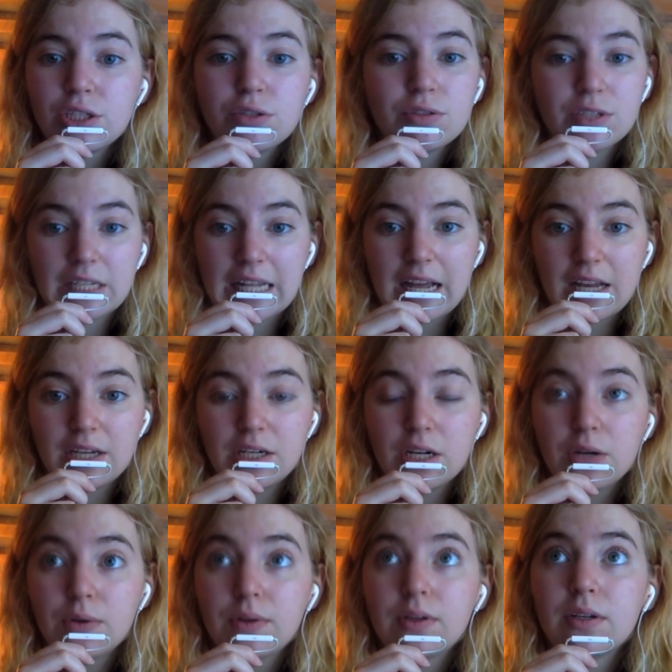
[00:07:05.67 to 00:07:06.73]
used to that, you
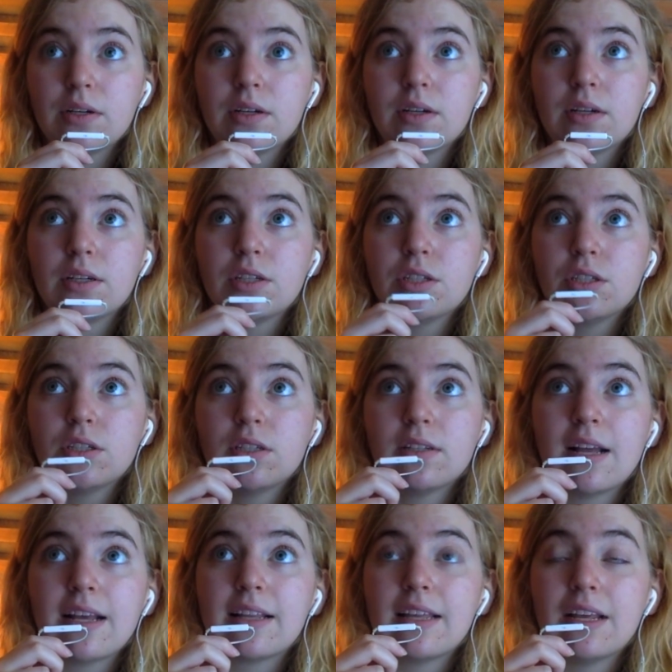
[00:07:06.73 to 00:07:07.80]
know.
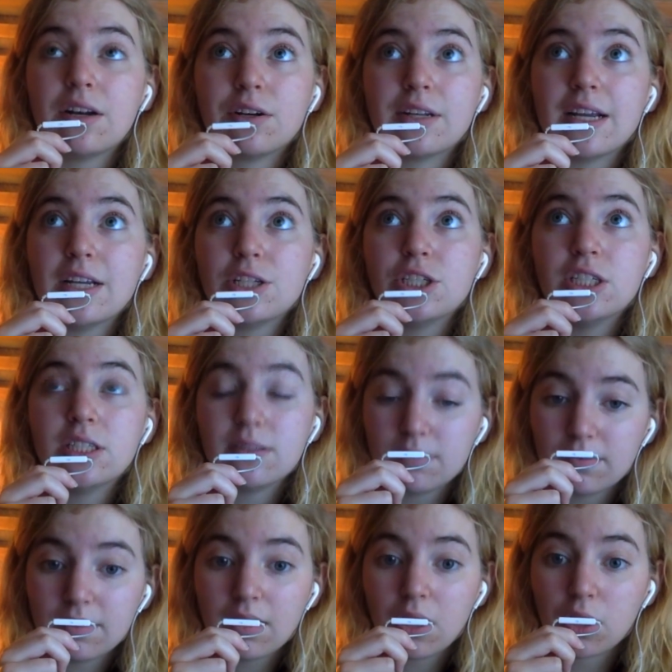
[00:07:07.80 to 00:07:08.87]
Likely in her days she's
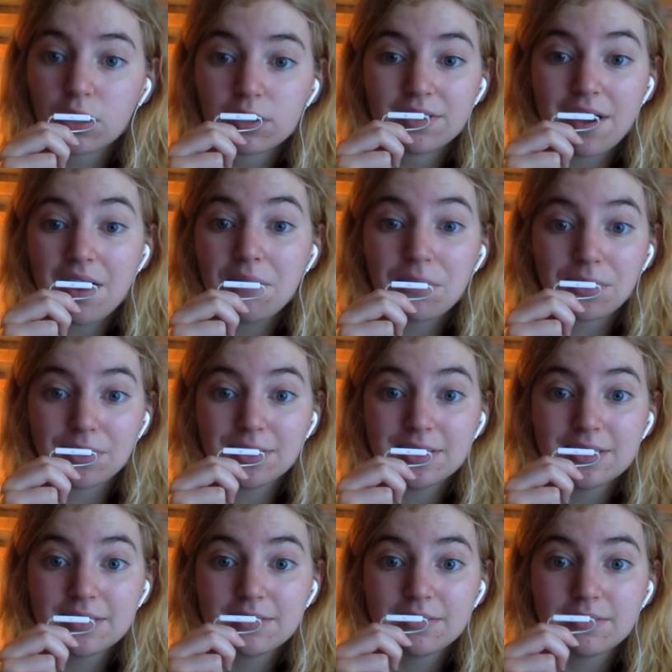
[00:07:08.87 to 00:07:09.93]
heard a lot
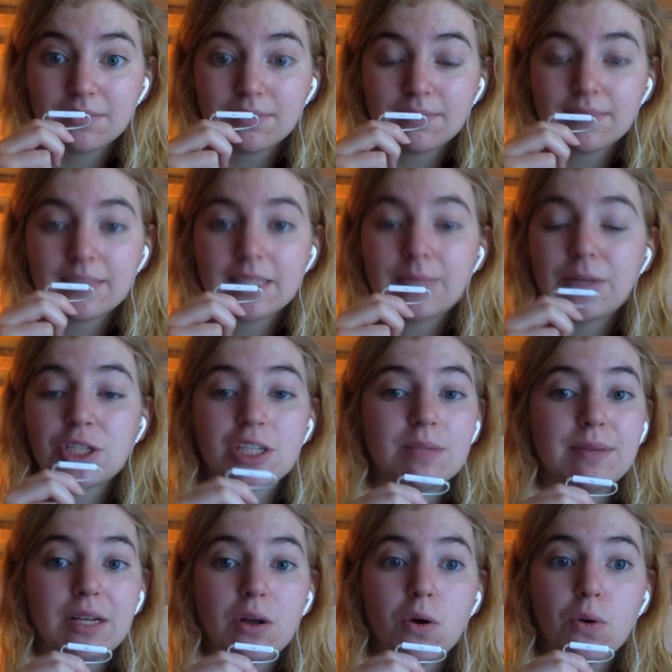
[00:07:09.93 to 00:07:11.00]
worse, especially
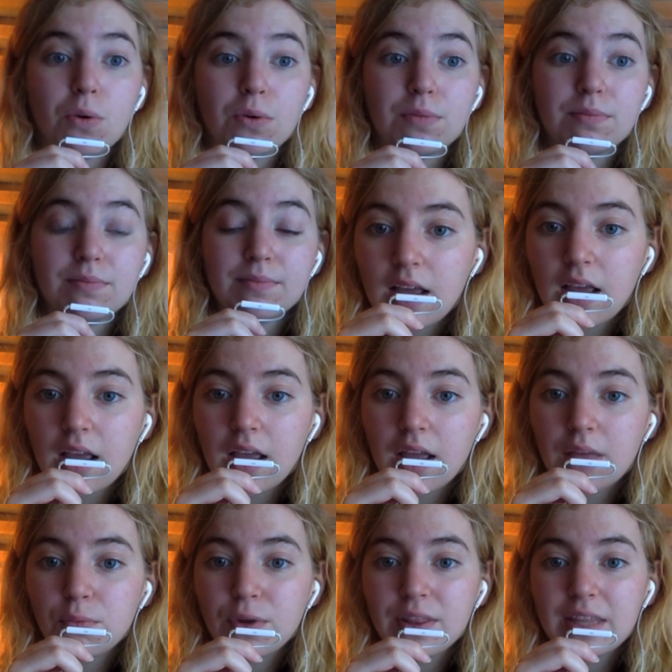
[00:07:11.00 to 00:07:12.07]
being old.
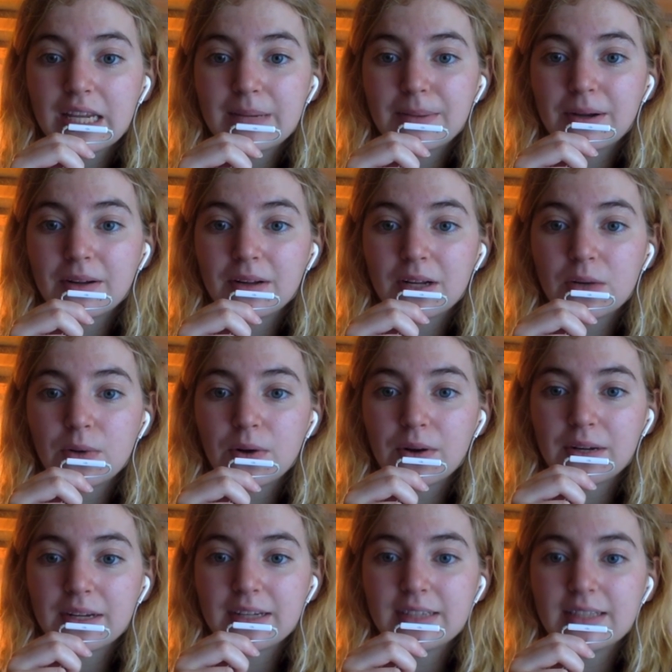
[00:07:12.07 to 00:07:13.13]
And one thing about
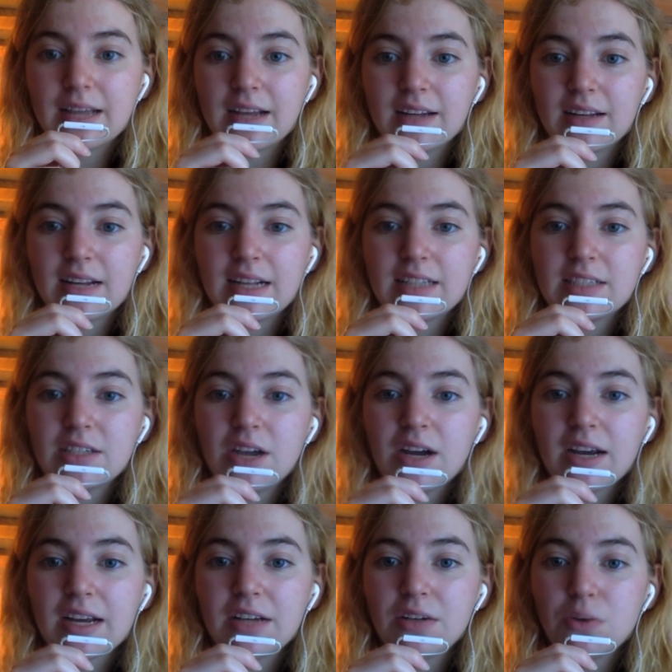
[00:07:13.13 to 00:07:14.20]
equality is that it's
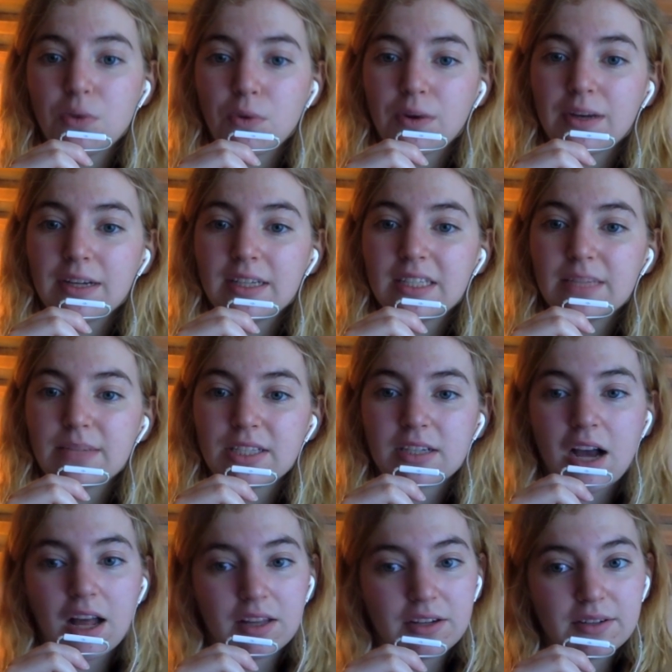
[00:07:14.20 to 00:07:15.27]
not ignoring someone's
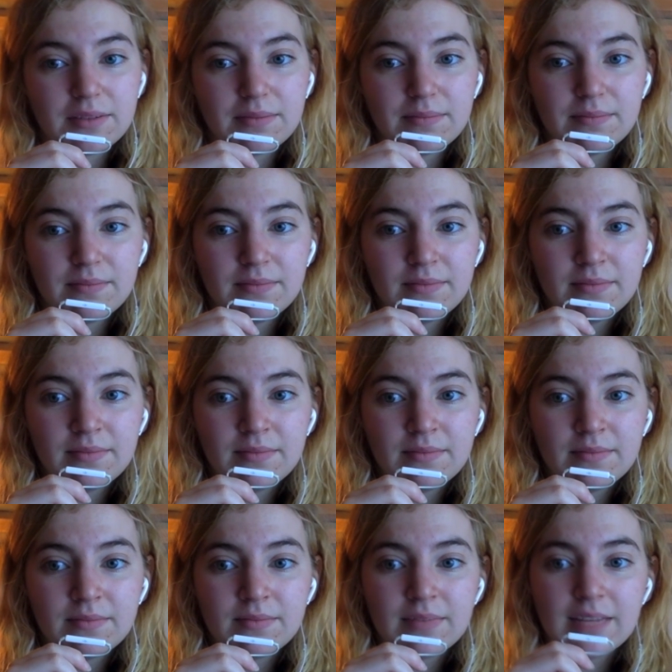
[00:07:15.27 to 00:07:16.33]
color.
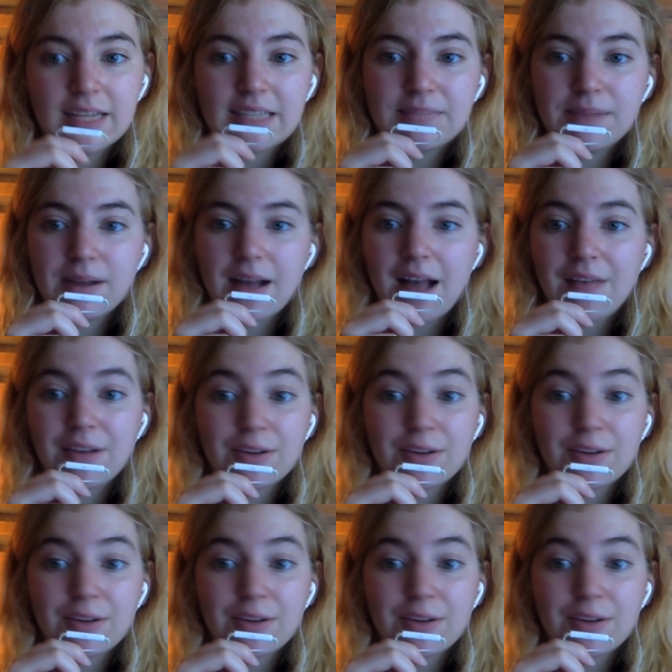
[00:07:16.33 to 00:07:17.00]
It's about having